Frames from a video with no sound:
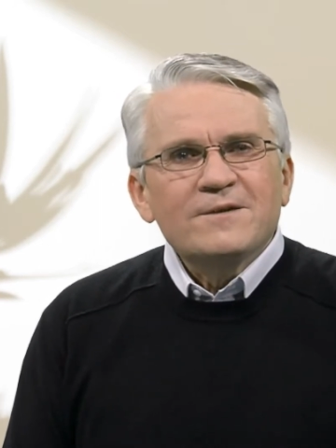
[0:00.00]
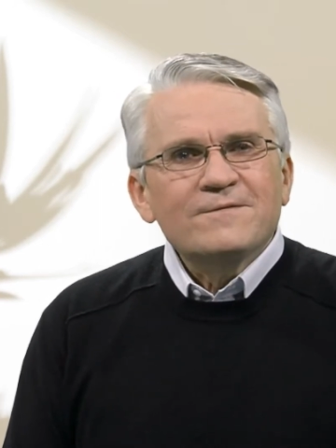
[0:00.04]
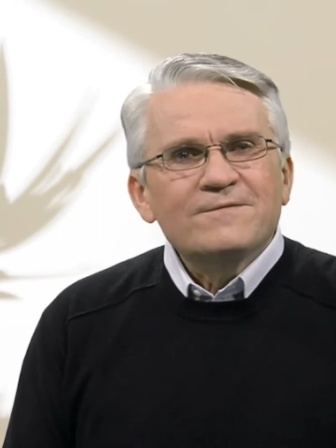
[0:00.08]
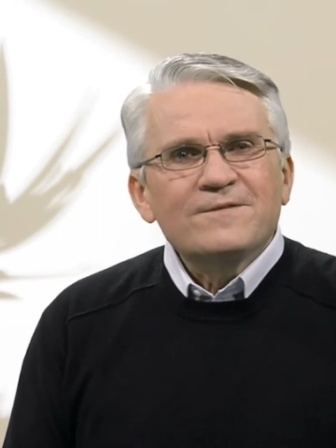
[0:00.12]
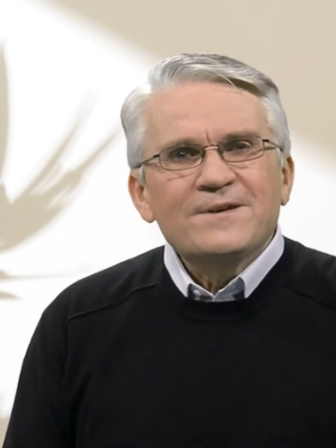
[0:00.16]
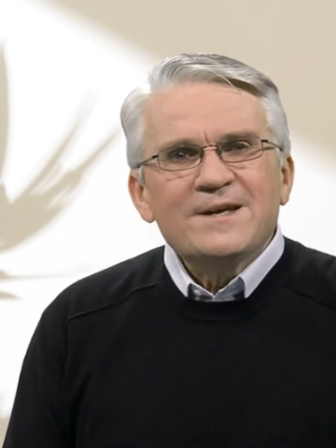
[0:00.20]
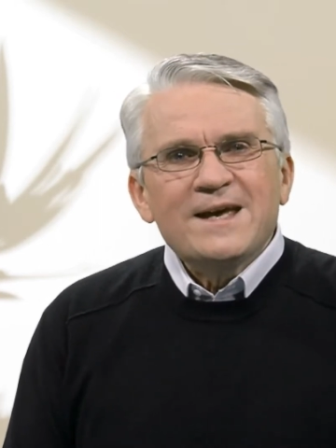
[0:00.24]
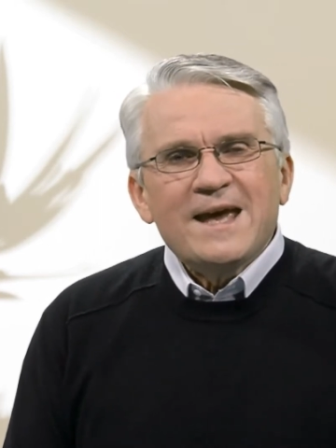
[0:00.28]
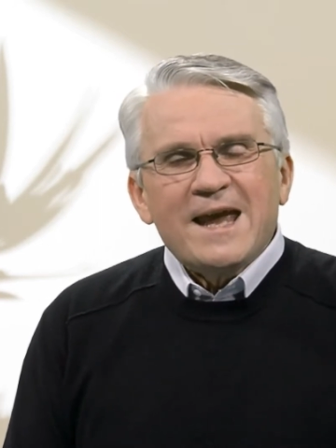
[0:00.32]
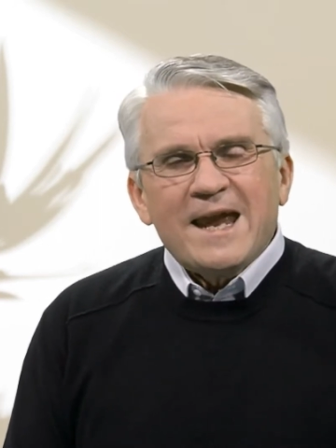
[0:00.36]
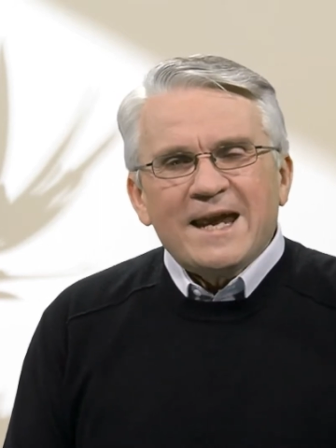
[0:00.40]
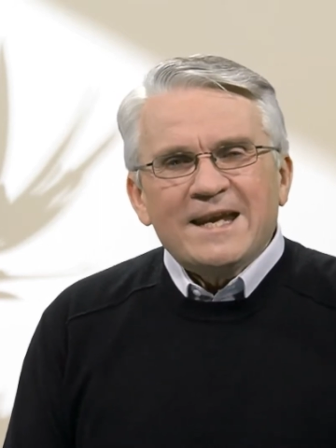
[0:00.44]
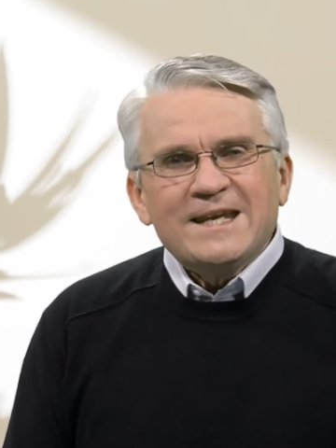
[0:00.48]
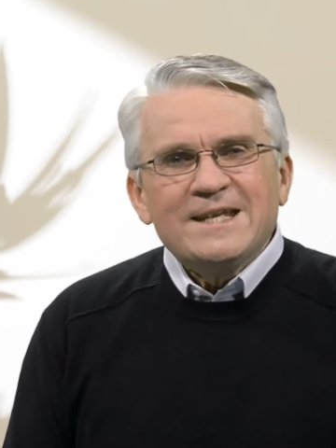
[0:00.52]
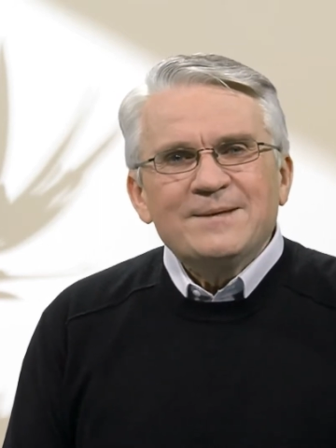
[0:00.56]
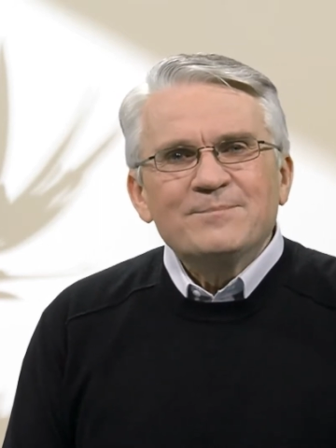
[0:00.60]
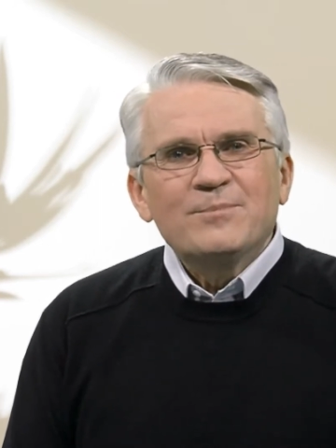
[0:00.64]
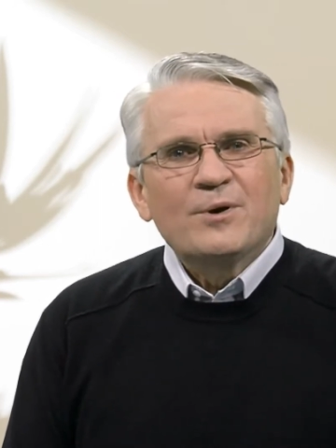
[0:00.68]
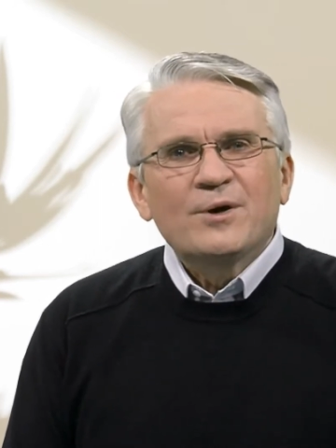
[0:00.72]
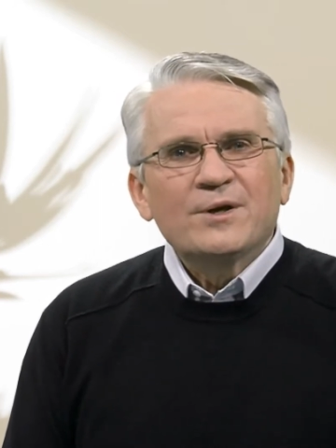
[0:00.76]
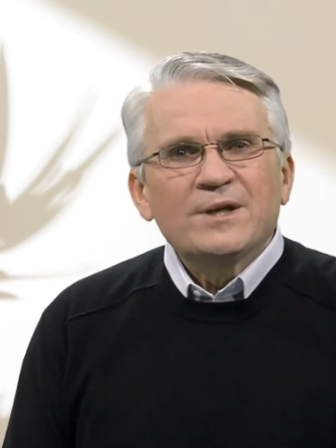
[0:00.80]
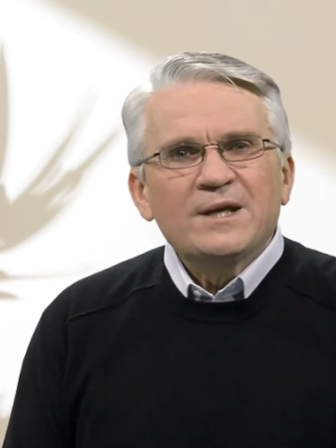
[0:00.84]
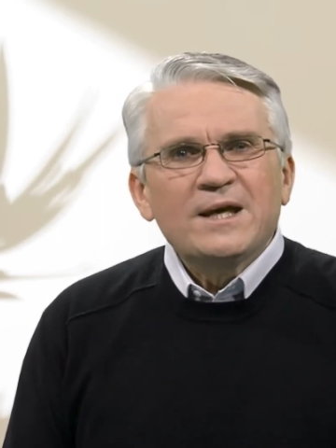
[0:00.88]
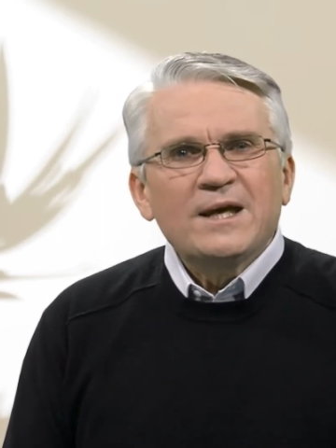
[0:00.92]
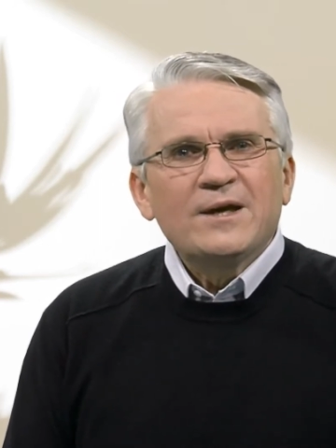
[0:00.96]
for
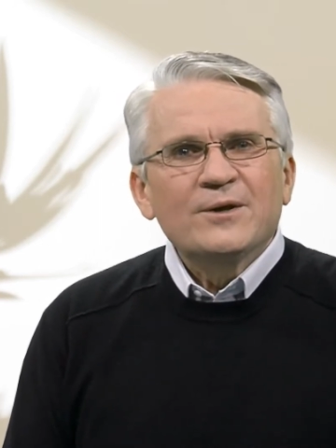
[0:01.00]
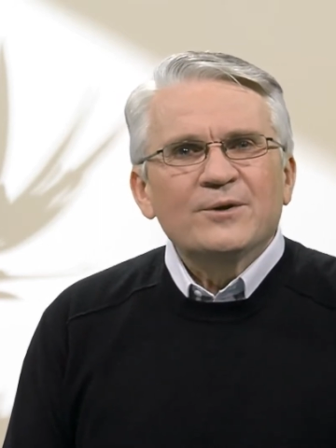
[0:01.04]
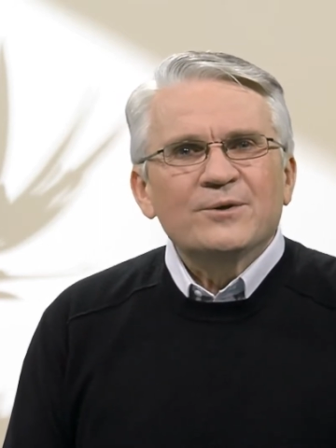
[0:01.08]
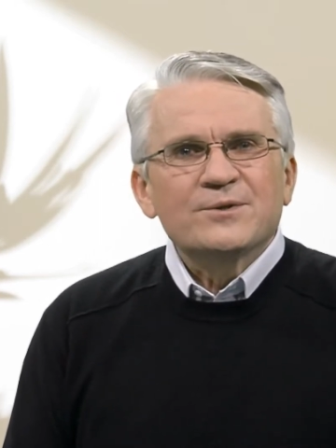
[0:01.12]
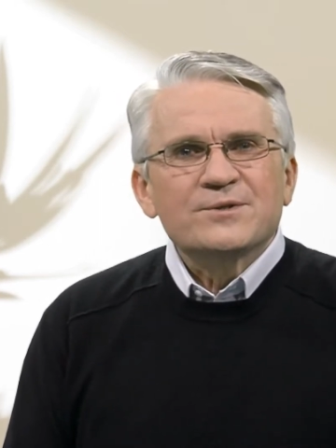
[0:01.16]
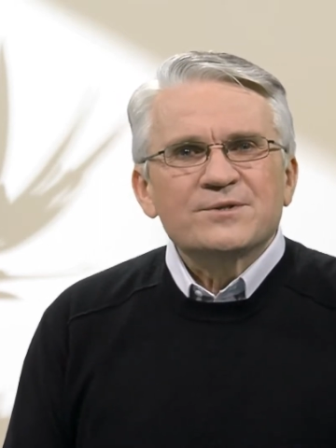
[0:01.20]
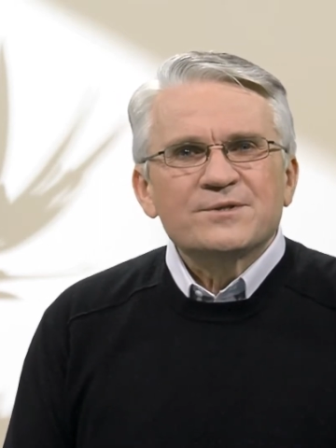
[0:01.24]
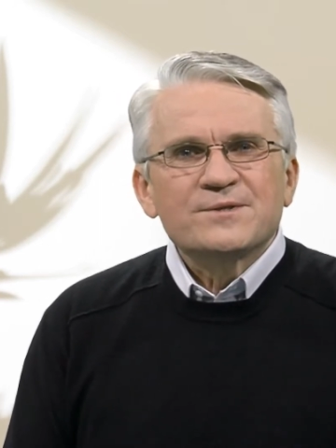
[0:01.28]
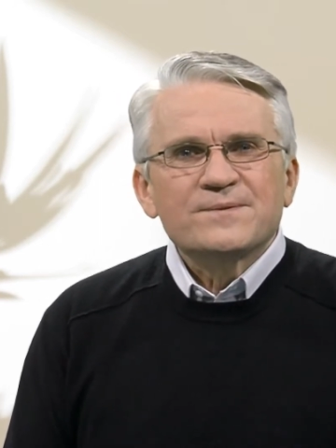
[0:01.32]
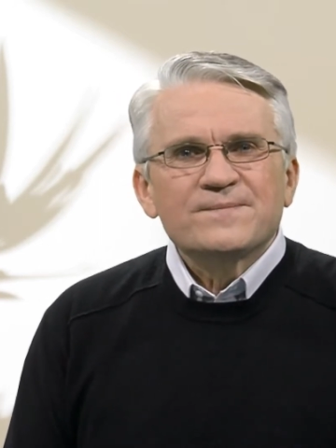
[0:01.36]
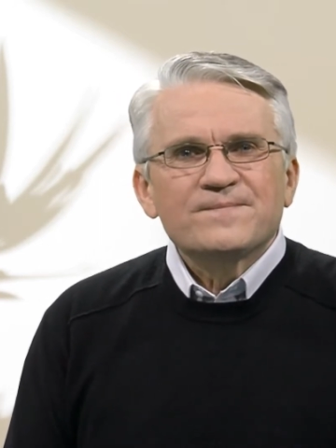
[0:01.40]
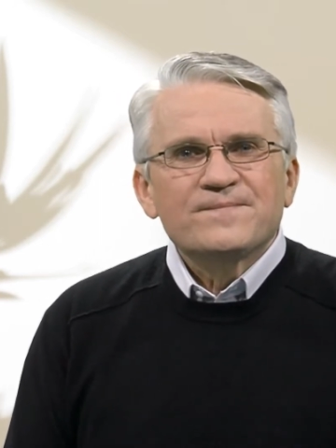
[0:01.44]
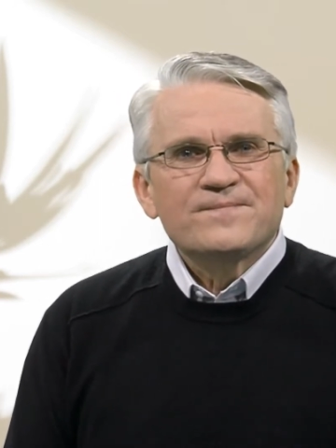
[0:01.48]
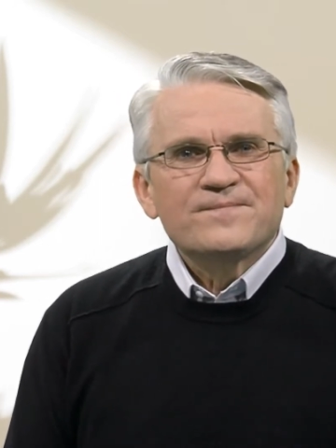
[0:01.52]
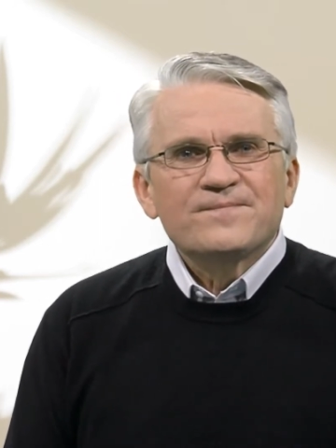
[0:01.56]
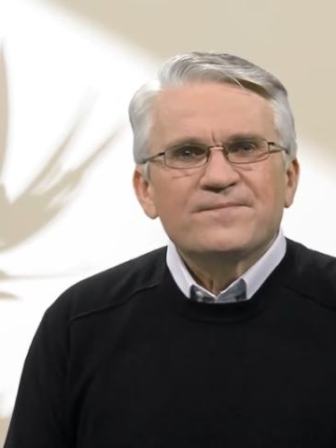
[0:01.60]
anybody else.